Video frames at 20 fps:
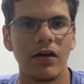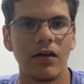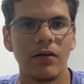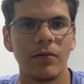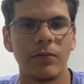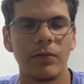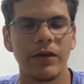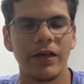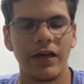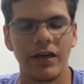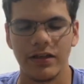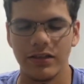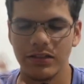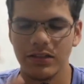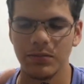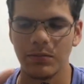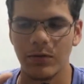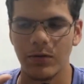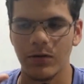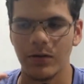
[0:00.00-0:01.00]
We had a
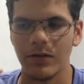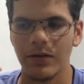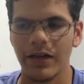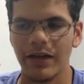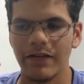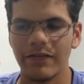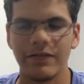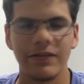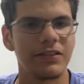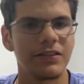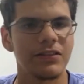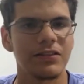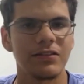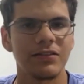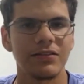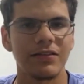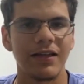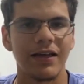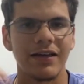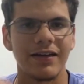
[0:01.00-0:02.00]
small light
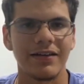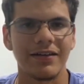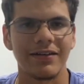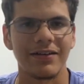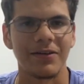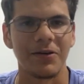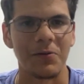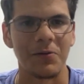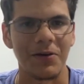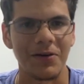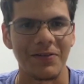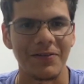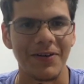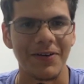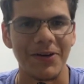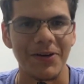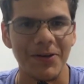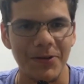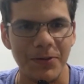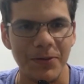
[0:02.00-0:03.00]
fixture that one of
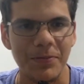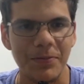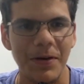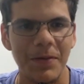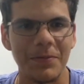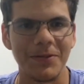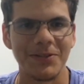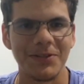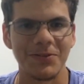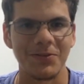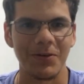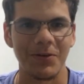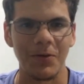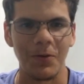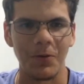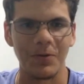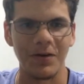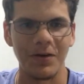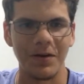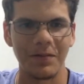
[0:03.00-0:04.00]
our group members would
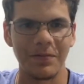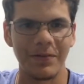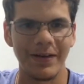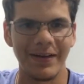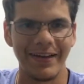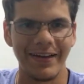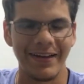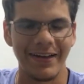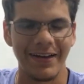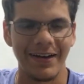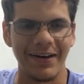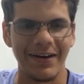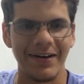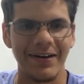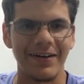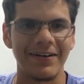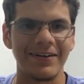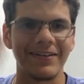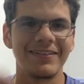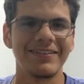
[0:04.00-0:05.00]
hold up
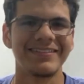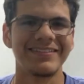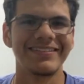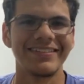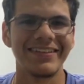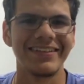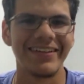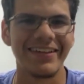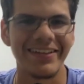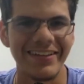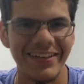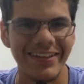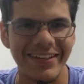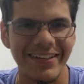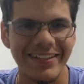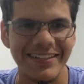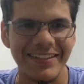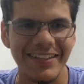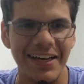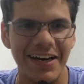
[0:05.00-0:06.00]
in
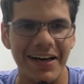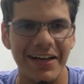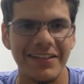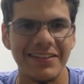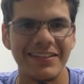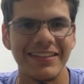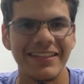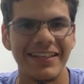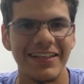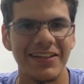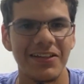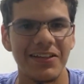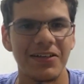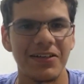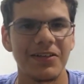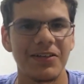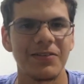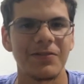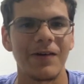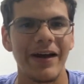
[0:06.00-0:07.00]
the sky to get
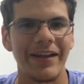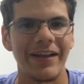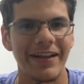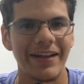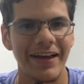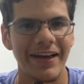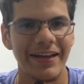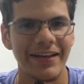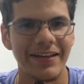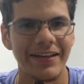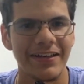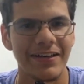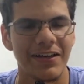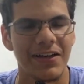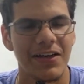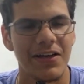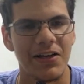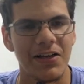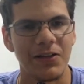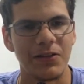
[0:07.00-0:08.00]
the right lighting
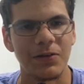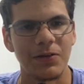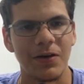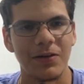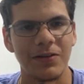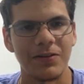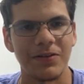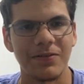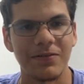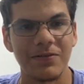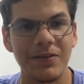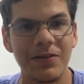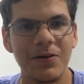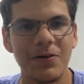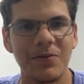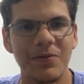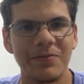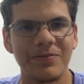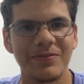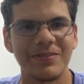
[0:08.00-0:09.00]
throughout the
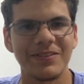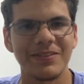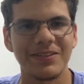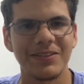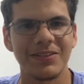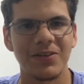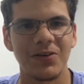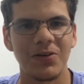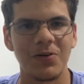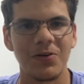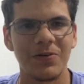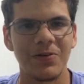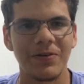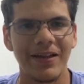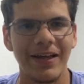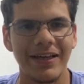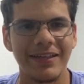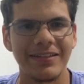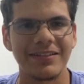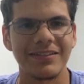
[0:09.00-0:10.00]
film. So
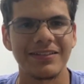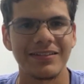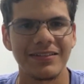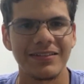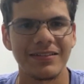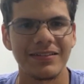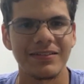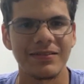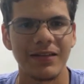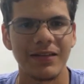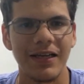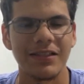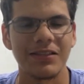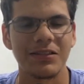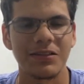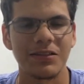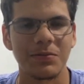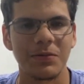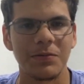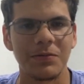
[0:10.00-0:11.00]
that's
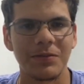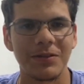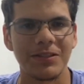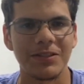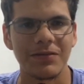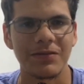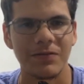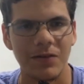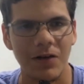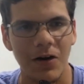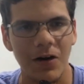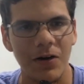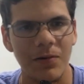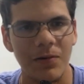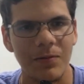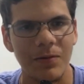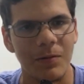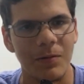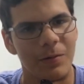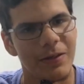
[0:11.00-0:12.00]
pretty much it for
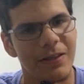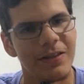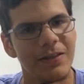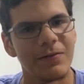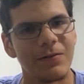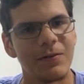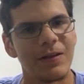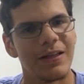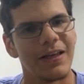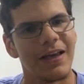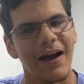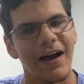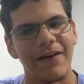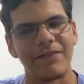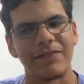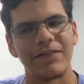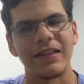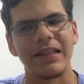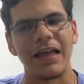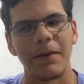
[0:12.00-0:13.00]
hardware. We didn't really
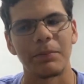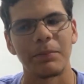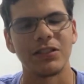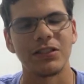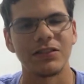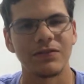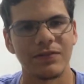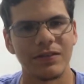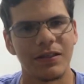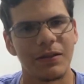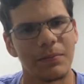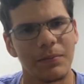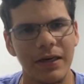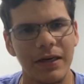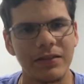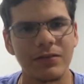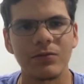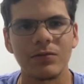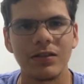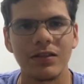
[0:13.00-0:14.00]
have that much of an
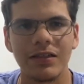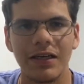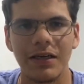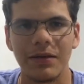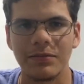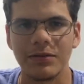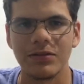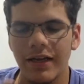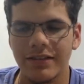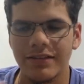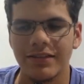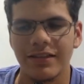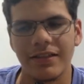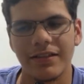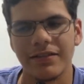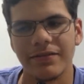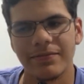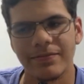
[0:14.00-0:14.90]
impact when it came to us thing.